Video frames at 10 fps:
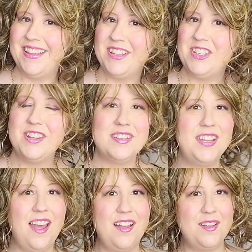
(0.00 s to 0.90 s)
You can
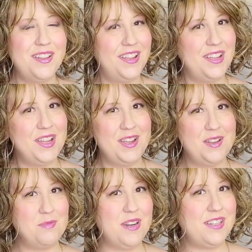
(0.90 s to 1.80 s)
tell
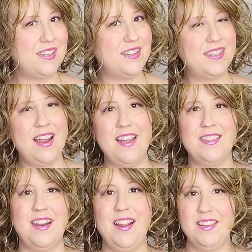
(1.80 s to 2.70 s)
when it's a style
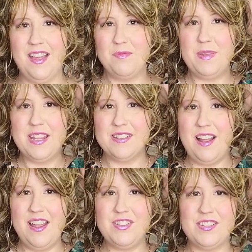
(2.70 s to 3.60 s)
that I love because
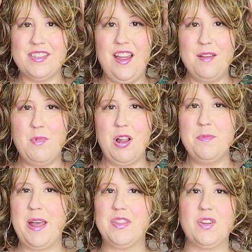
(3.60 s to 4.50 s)
I just, I'm all
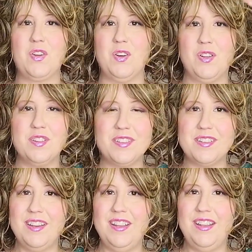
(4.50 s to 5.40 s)
about the curls.
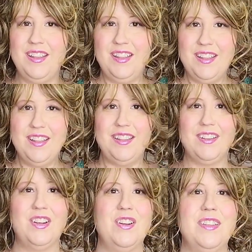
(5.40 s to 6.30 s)

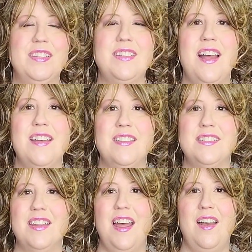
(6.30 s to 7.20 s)
Curly
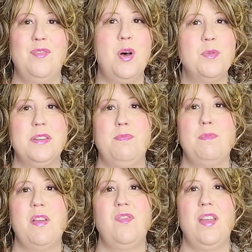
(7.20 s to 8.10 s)
styles have always been
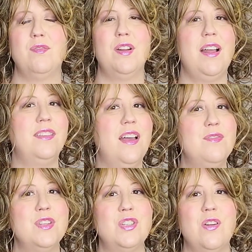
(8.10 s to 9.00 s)
my favorite. I love
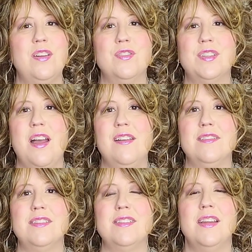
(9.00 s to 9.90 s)
the straighter
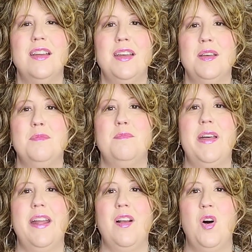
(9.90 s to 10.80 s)
styles
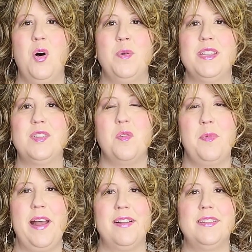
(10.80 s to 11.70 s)
that I always go
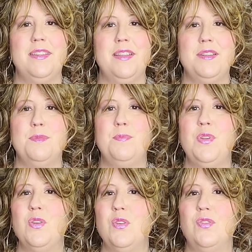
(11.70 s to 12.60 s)
back to these
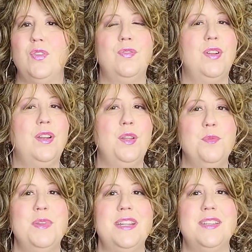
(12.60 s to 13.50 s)
beautiful
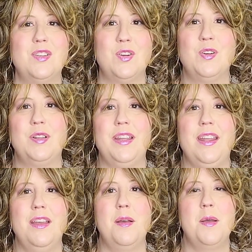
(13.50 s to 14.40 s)
voluminous
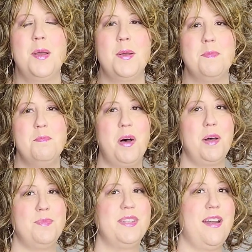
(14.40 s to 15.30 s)
curly
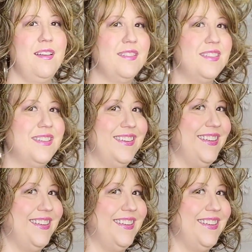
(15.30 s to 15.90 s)
bob styles.